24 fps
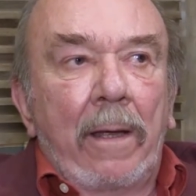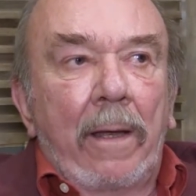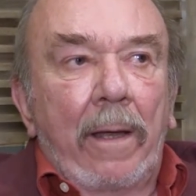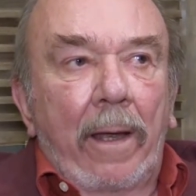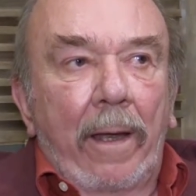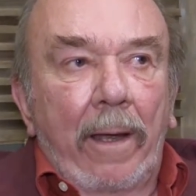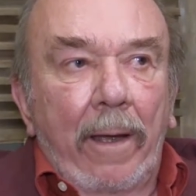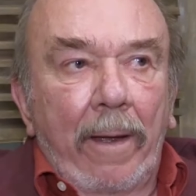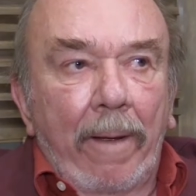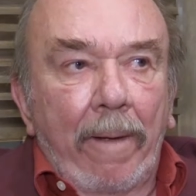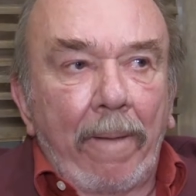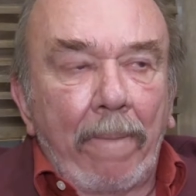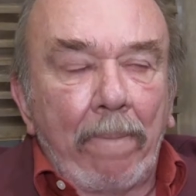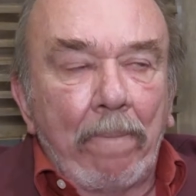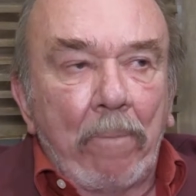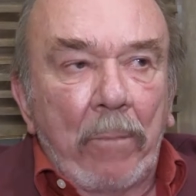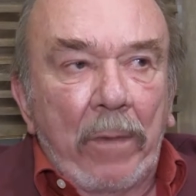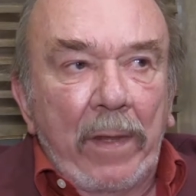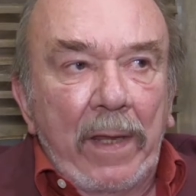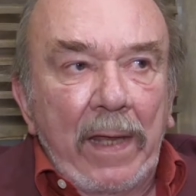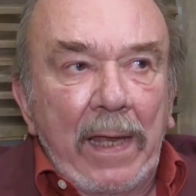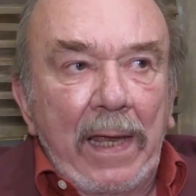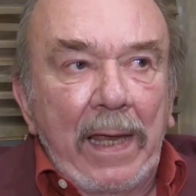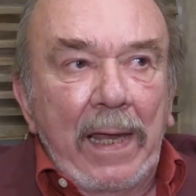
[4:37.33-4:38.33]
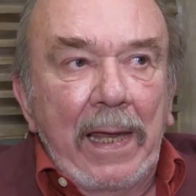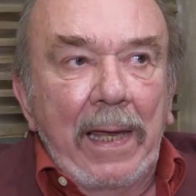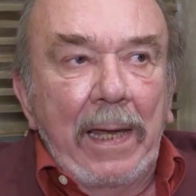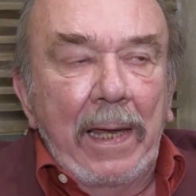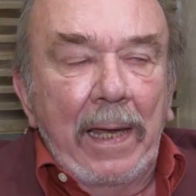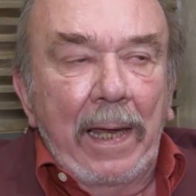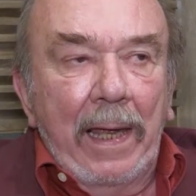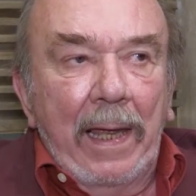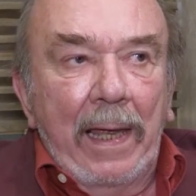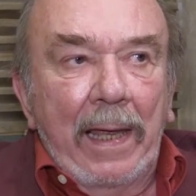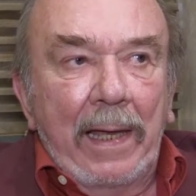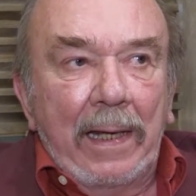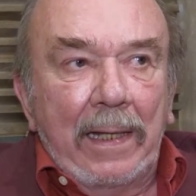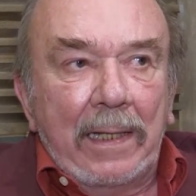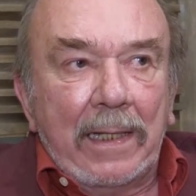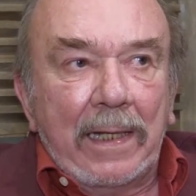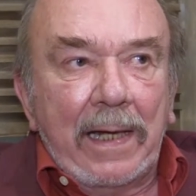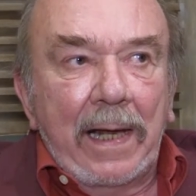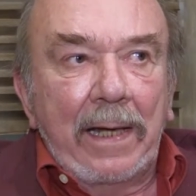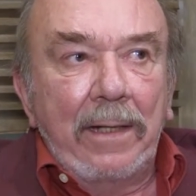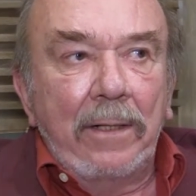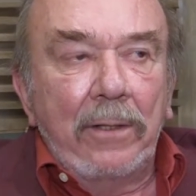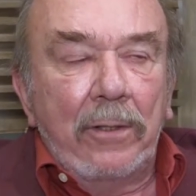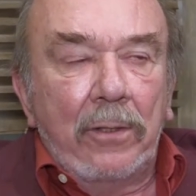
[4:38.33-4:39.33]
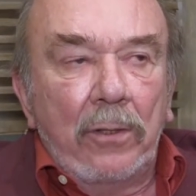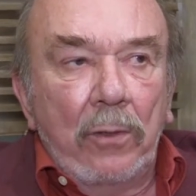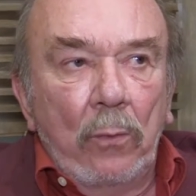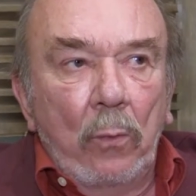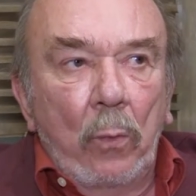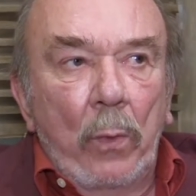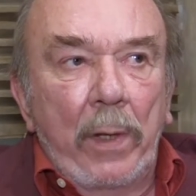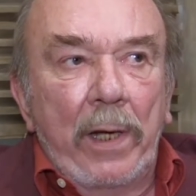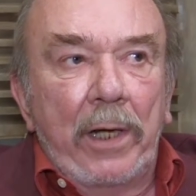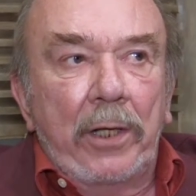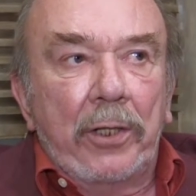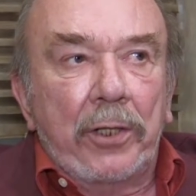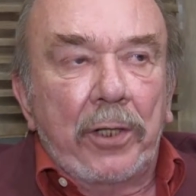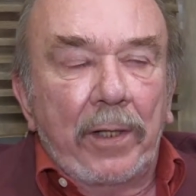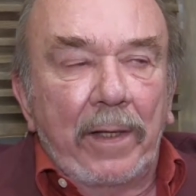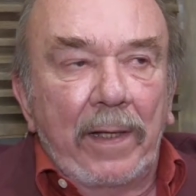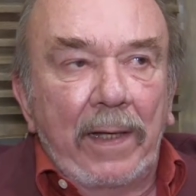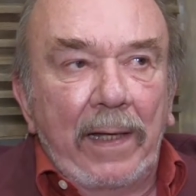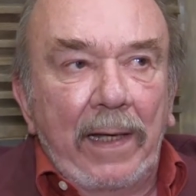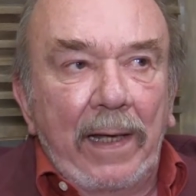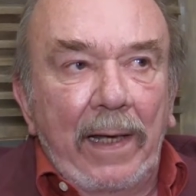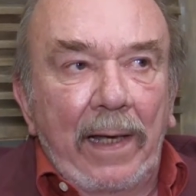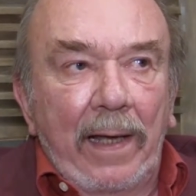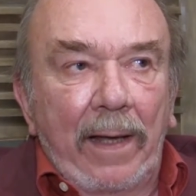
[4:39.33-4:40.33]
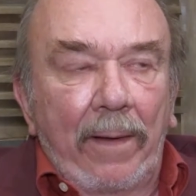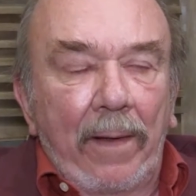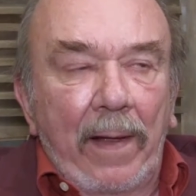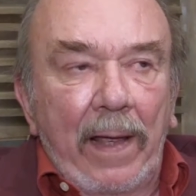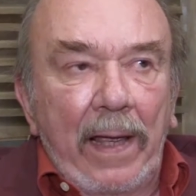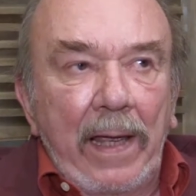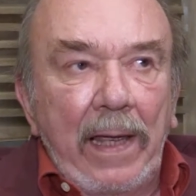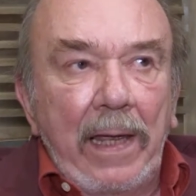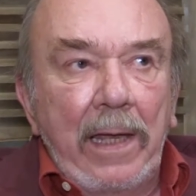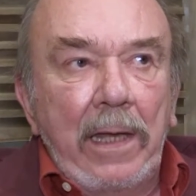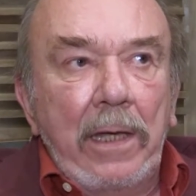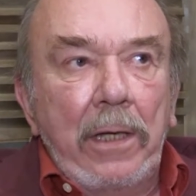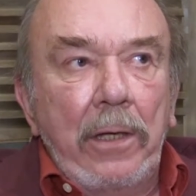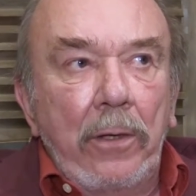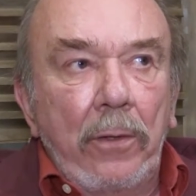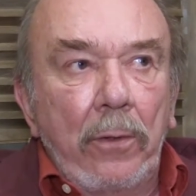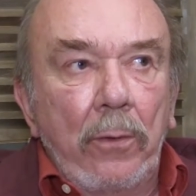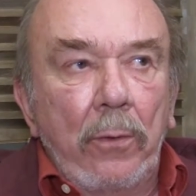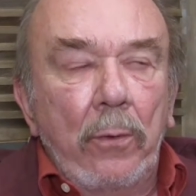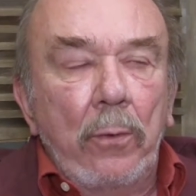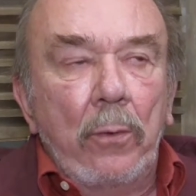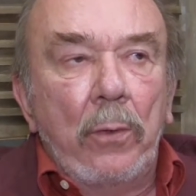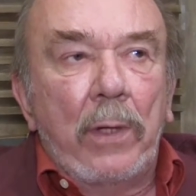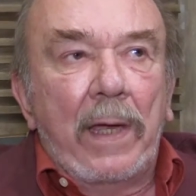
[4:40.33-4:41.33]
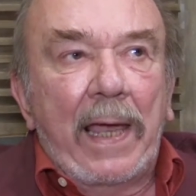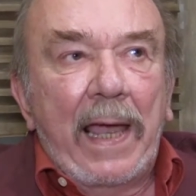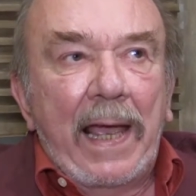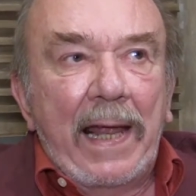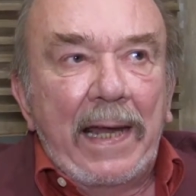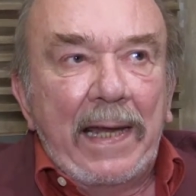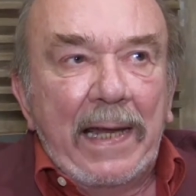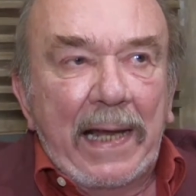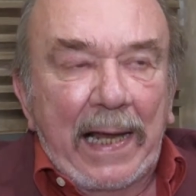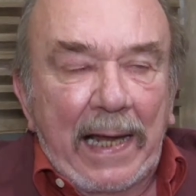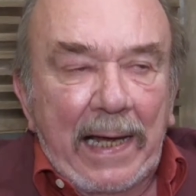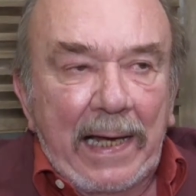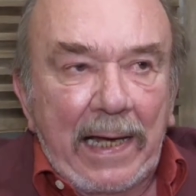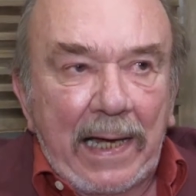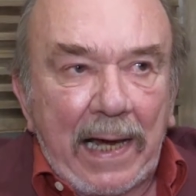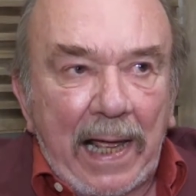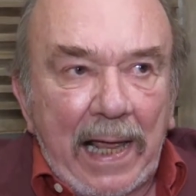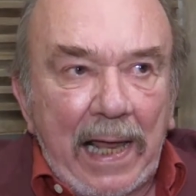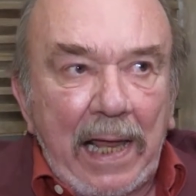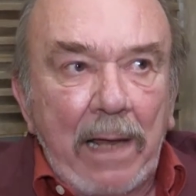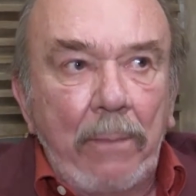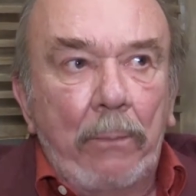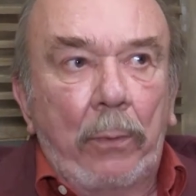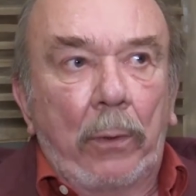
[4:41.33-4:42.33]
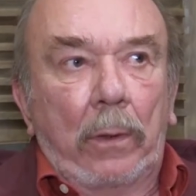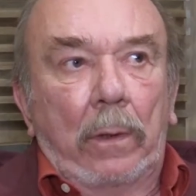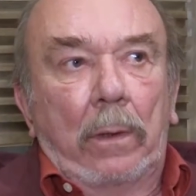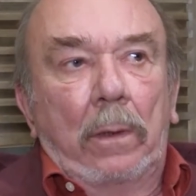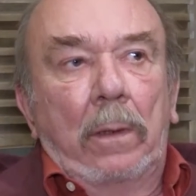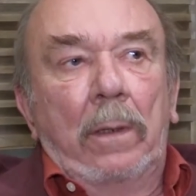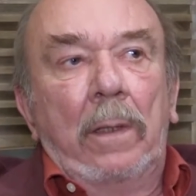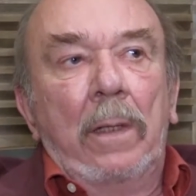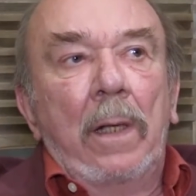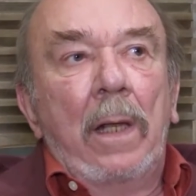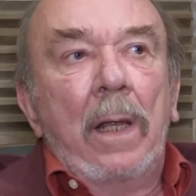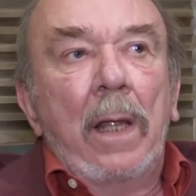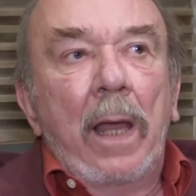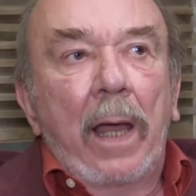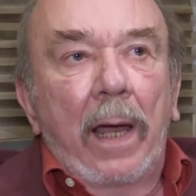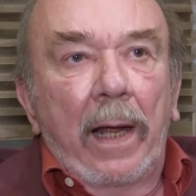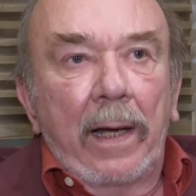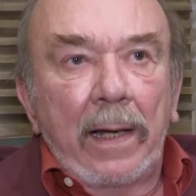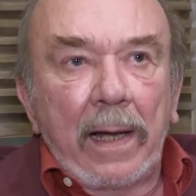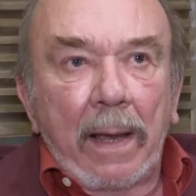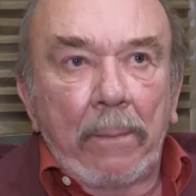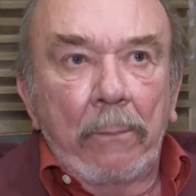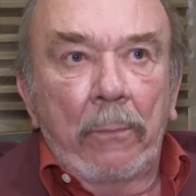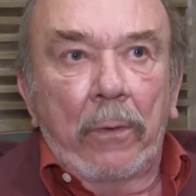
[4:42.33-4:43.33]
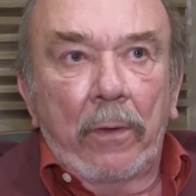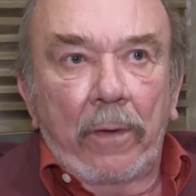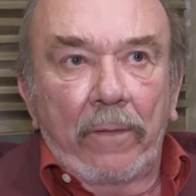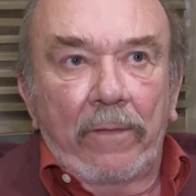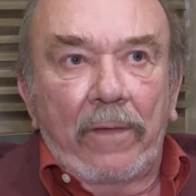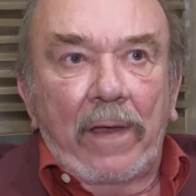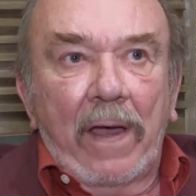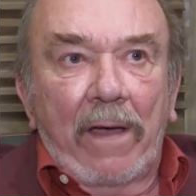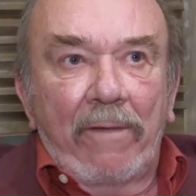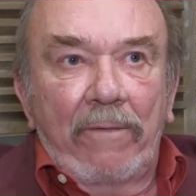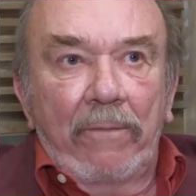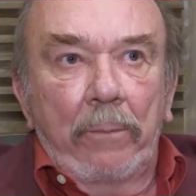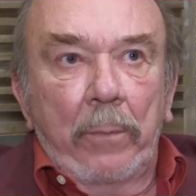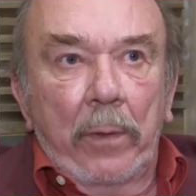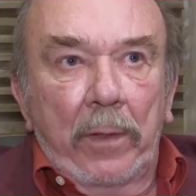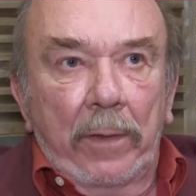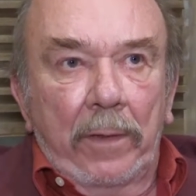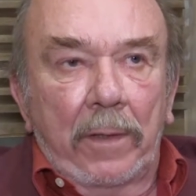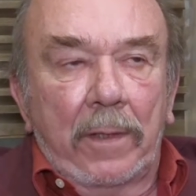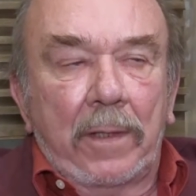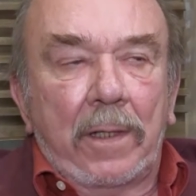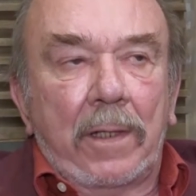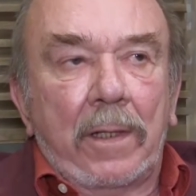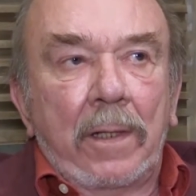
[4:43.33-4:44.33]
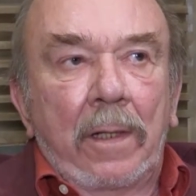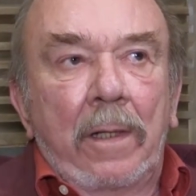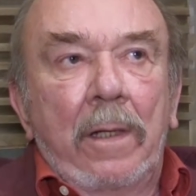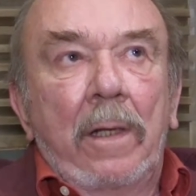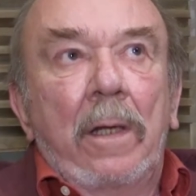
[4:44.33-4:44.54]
the extent to which the EU can enable a number of governments